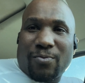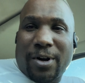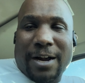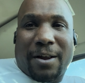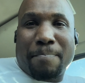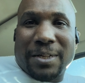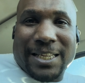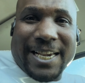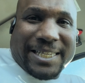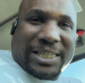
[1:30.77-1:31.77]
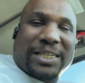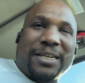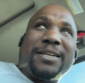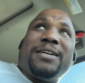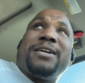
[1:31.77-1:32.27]
workout complete,
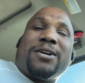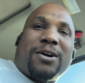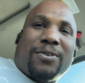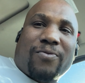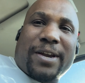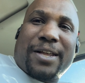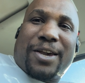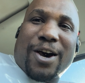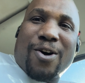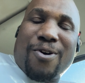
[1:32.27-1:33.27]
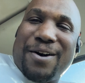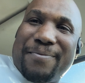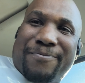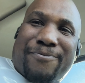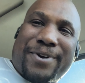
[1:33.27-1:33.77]
ready to go. I'm
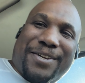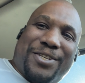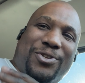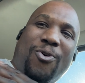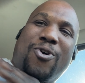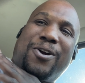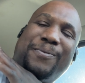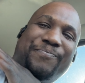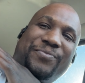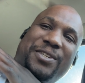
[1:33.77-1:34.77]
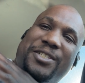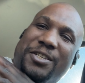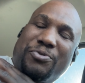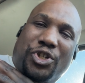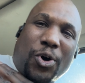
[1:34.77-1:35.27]
freaking sore.
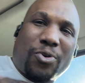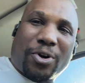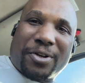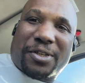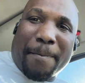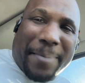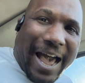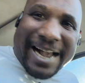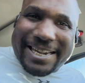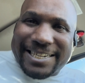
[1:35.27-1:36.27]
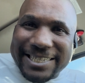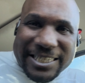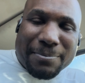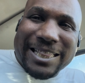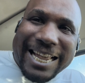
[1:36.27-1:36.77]
Did some shoulders, some back,
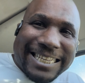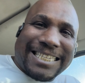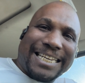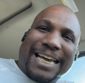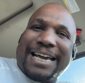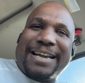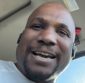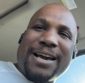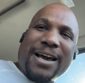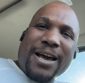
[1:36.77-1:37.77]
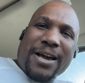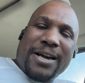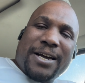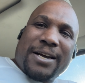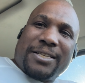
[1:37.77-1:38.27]
and some legs today.
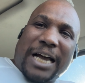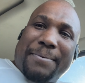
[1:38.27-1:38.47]
Time